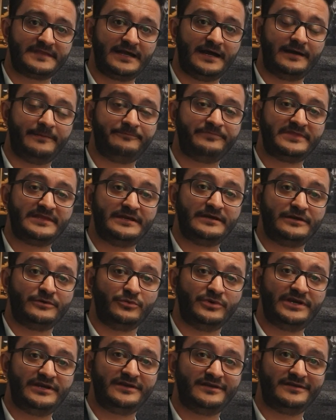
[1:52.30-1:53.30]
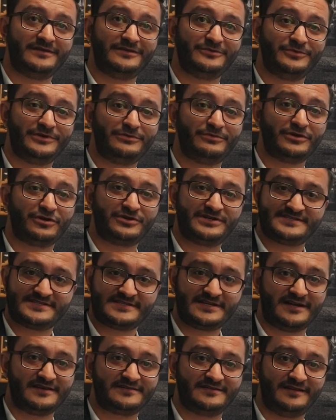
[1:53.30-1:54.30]
Yeah, we, we were going to
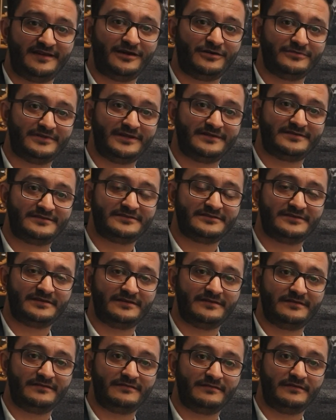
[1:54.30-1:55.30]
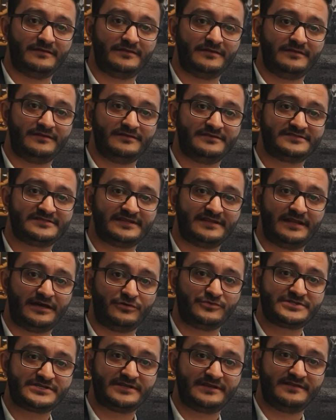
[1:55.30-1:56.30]
start now that uh, it's
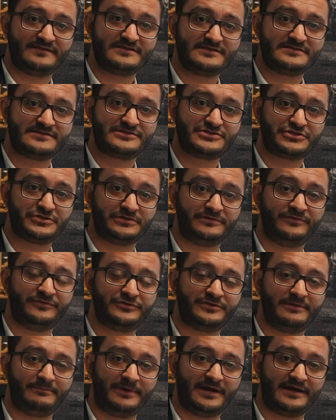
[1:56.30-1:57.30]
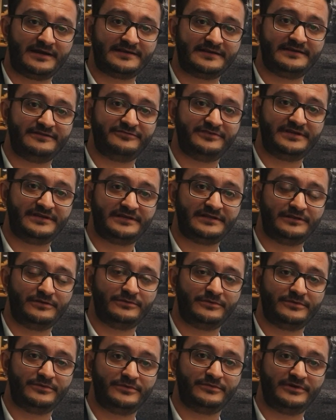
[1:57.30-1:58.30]
announced and it's shown to the market, the vehicle.
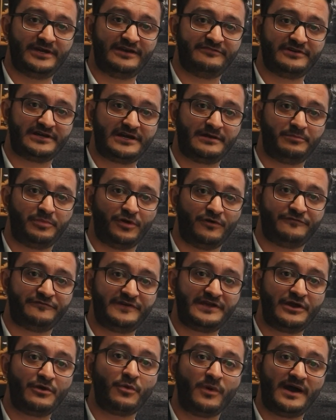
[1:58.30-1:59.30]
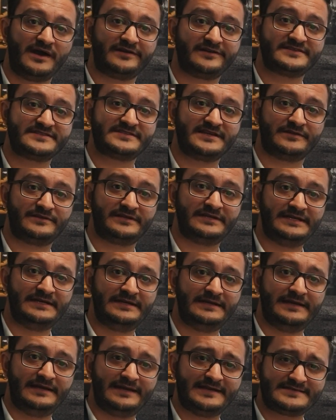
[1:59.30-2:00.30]
We have a couple of inquiries that,
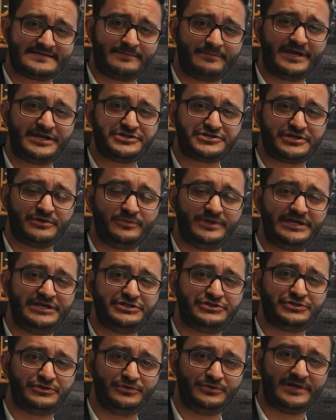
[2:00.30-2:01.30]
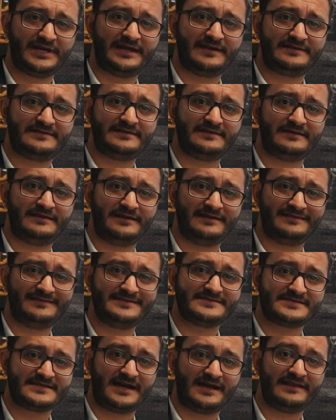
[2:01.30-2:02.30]
as I mentioned, we need to look at the, and
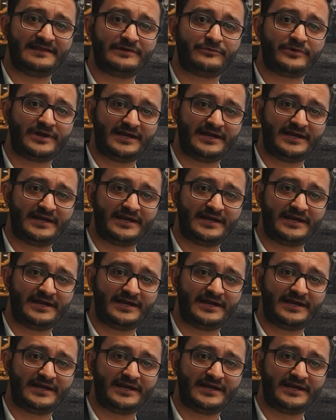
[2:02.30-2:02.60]
design the